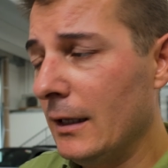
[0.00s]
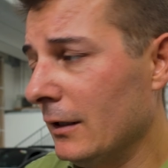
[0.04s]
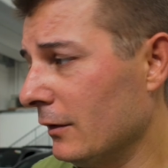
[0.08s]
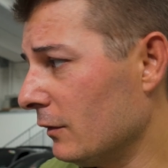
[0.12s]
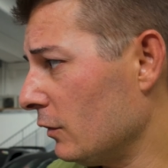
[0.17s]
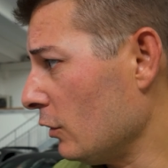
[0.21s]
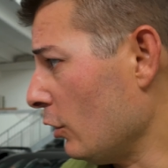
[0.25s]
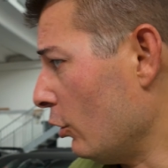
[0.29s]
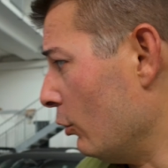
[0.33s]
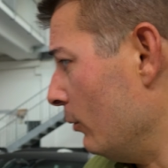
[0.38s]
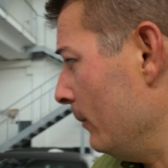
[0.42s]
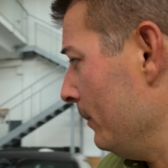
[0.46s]

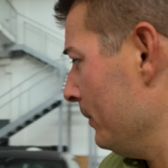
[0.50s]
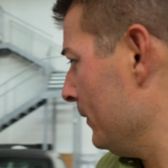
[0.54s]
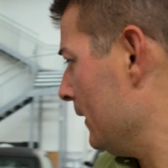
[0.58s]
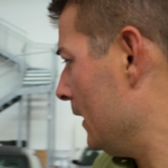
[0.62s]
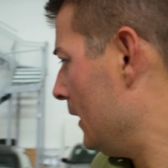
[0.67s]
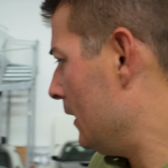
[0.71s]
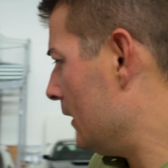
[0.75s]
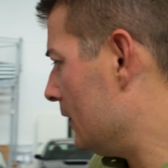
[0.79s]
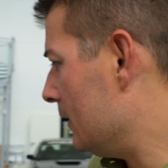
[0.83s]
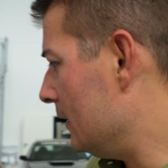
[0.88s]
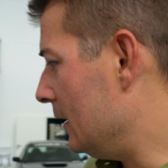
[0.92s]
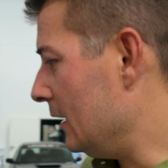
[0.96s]
So
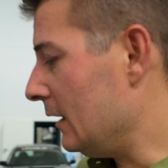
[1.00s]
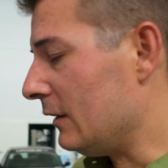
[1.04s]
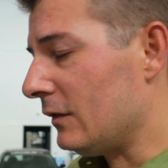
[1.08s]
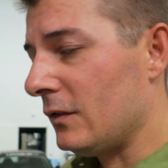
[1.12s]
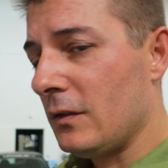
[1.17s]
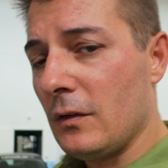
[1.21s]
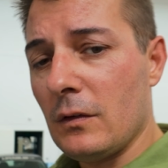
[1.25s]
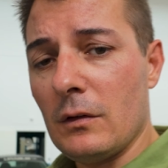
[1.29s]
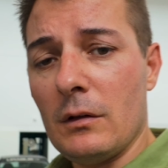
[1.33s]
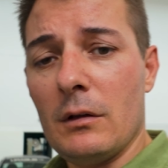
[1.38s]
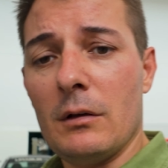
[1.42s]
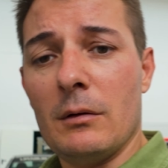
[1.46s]

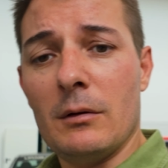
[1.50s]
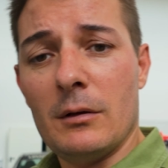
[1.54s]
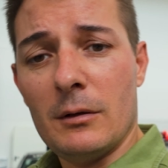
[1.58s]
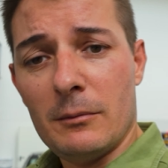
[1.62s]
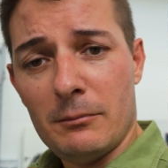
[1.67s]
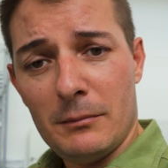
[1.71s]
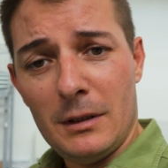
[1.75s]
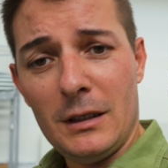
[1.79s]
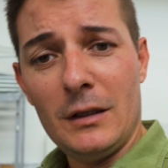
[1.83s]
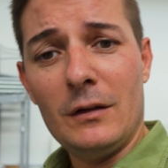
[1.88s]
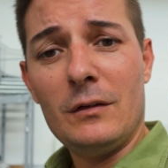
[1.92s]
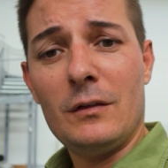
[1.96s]
this
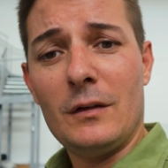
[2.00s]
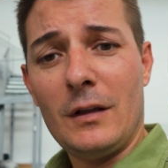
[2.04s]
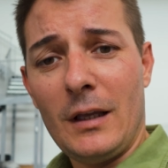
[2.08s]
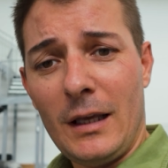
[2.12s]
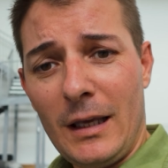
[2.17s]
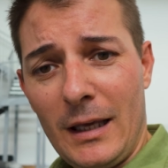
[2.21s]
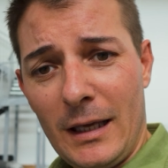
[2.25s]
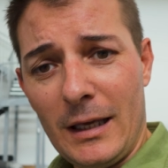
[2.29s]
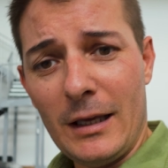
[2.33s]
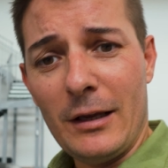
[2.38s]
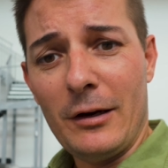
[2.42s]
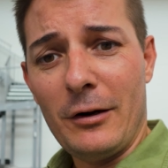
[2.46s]
beast
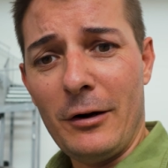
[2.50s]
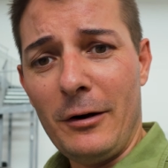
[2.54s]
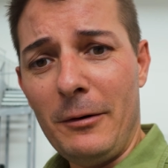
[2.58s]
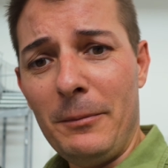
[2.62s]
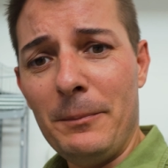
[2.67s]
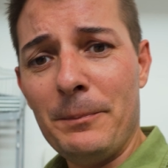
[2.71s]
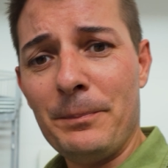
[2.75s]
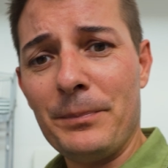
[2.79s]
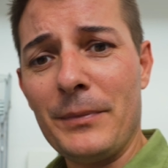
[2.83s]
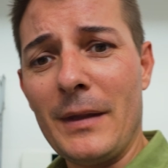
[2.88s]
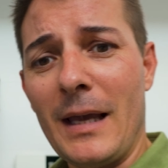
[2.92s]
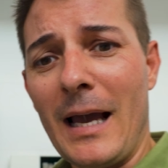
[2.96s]
here
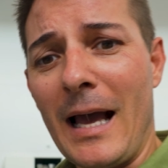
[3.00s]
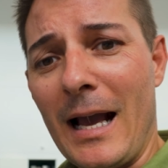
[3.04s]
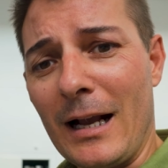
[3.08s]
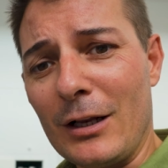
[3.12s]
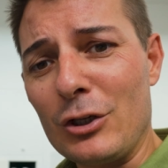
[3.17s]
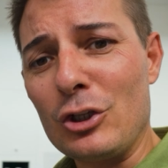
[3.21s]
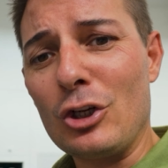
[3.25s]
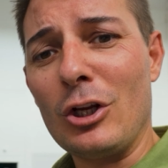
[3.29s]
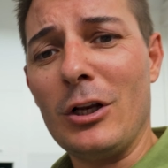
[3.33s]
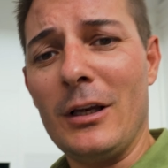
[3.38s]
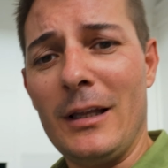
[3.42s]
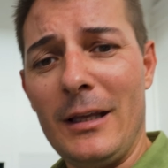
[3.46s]

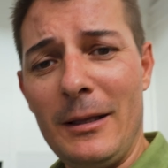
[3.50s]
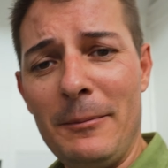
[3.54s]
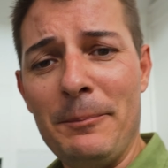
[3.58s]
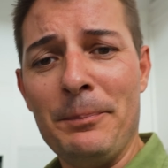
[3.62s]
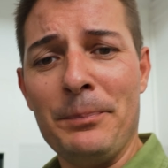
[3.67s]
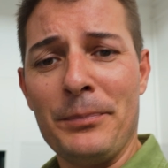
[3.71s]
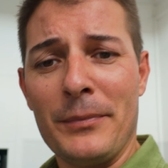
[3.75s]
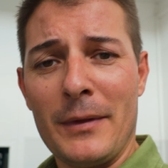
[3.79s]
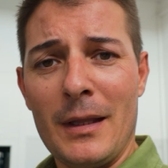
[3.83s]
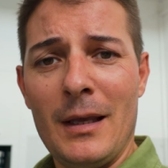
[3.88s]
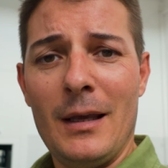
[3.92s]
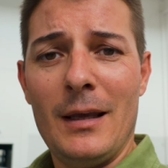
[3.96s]
actually
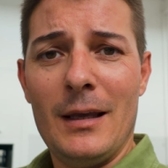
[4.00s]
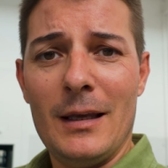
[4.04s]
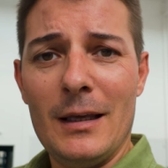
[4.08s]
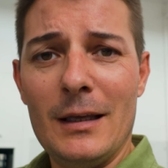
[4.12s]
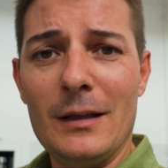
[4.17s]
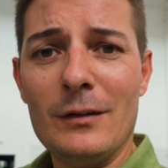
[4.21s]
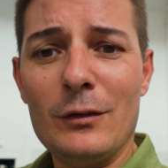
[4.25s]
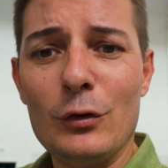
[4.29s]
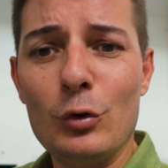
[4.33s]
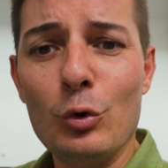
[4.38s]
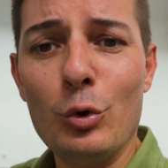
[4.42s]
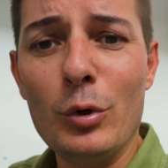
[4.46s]

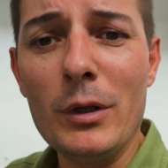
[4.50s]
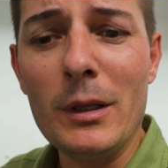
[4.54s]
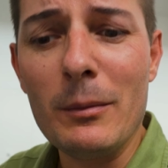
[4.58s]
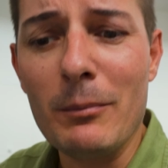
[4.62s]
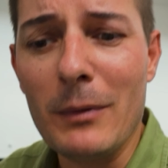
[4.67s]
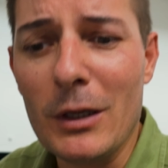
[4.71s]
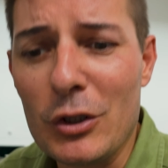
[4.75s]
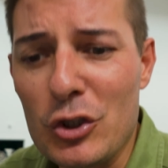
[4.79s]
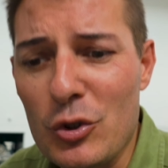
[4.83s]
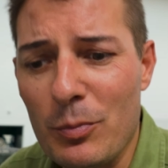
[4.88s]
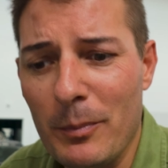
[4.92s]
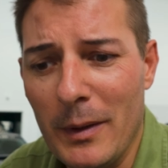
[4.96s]
is doing
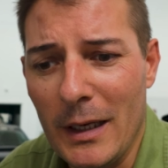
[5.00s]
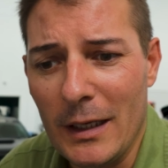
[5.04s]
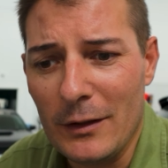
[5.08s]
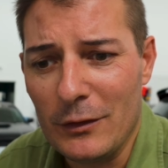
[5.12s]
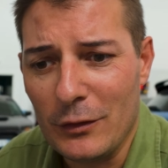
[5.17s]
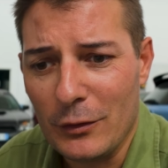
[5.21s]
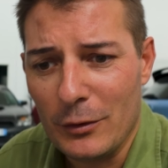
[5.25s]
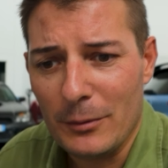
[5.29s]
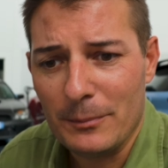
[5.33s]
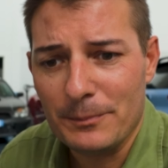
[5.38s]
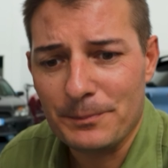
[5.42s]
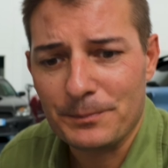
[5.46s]
much
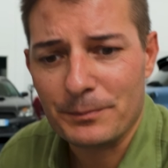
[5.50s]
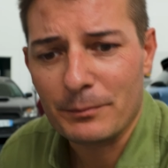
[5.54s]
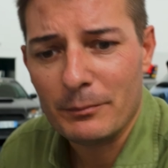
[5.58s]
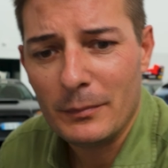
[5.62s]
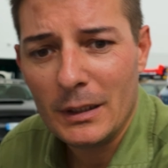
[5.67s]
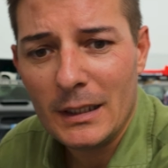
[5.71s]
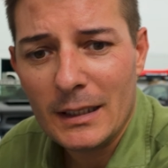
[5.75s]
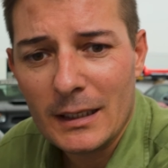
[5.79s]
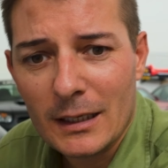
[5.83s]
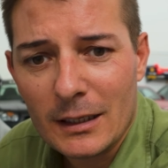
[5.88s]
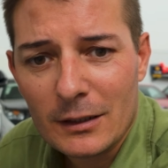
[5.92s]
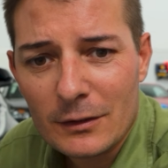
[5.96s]
better,
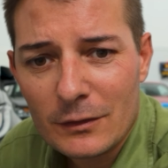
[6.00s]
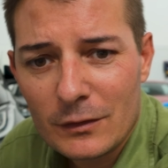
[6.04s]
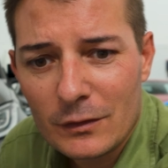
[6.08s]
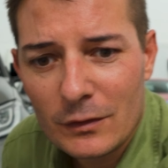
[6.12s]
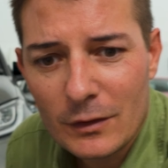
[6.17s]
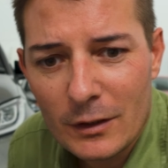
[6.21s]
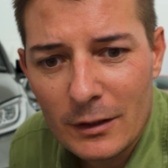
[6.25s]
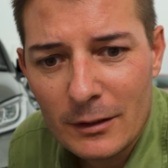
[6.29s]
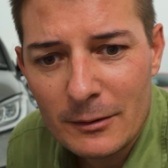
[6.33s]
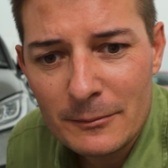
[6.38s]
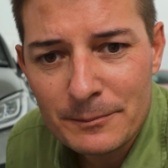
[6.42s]
because